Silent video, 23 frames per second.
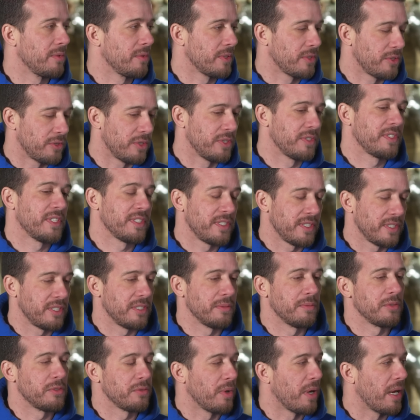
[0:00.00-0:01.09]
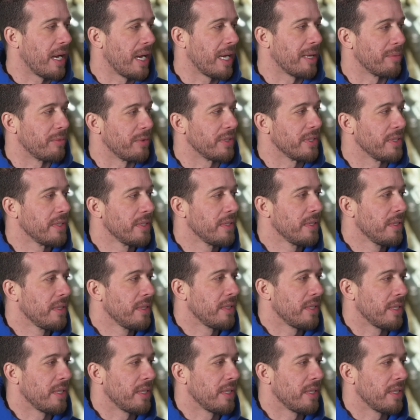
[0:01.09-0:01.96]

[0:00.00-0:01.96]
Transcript: it turns this system into a hybrid. Right.